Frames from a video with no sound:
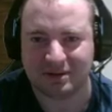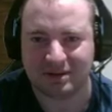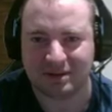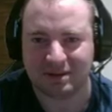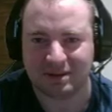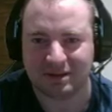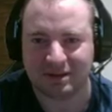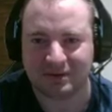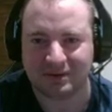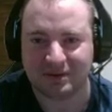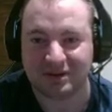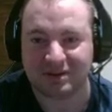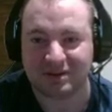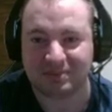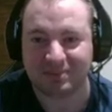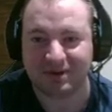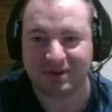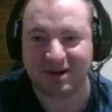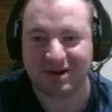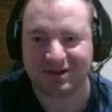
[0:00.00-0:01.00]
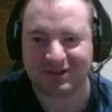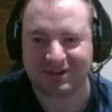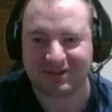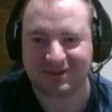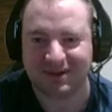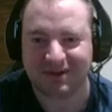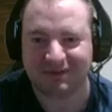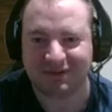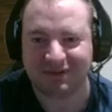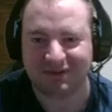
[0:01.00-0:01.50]
And you can just blast through
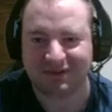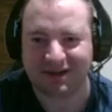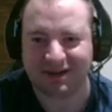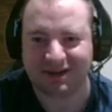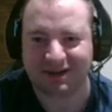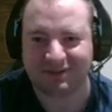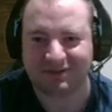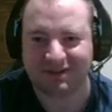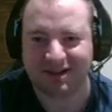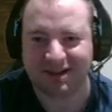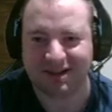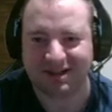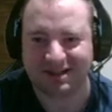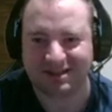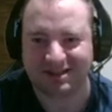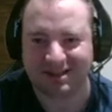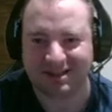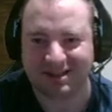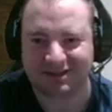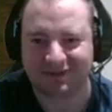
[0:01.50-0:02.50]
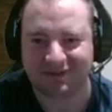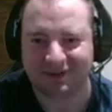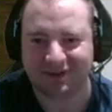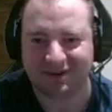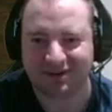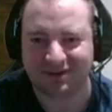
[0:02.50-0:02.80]
everything in a way, it's fun.